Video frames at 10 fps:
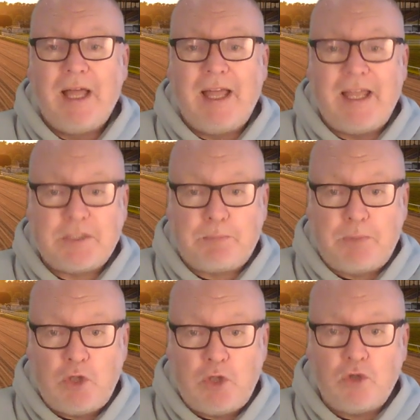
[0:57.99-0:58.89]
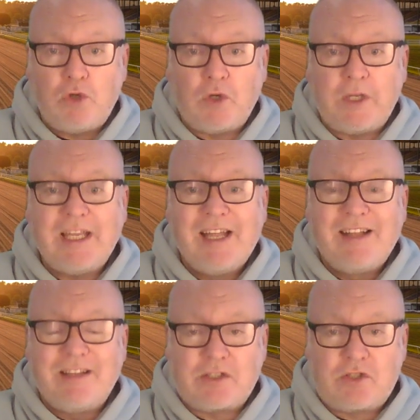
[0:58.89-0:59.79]
It's purely
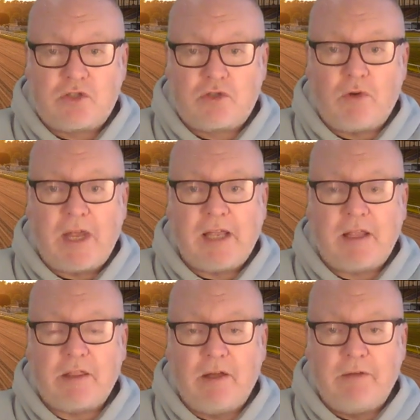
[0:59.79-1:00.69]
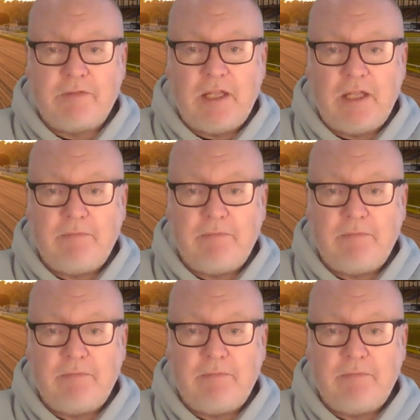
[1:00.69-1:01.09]
the strength of the